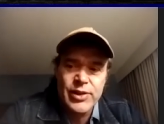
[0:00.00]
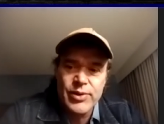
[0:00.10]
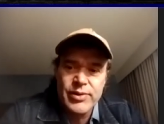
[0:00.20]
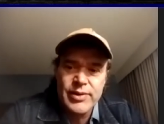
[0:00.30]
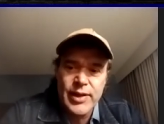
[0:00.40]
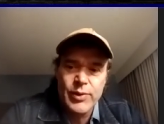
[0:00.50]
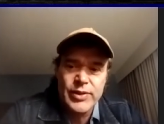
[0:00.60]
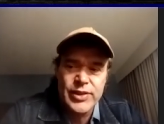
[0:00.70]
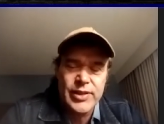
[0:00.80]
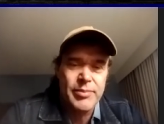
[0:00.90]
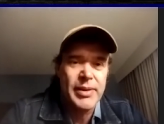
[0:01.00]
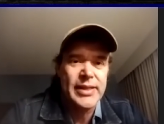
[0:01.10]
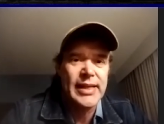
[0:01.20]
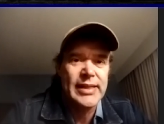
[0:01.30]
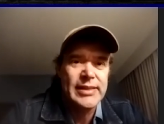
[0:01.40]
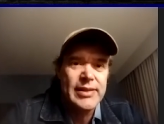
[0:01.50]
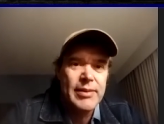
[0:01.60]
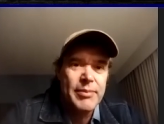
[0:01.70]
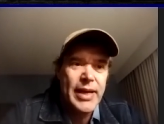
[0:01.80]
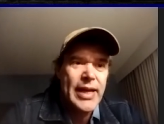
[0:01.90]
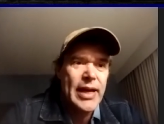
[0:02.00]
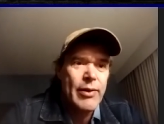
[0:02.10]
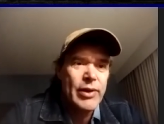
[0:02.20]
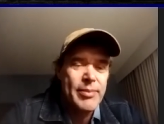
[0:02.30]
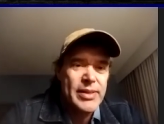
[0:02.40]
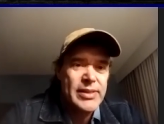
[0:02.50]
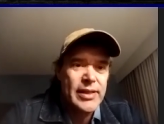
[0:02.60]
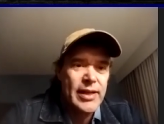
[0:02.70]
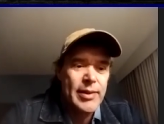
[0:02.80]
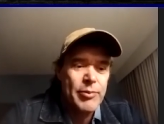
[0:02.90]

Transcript: so it just didn't make sense but yeah, I really missed it.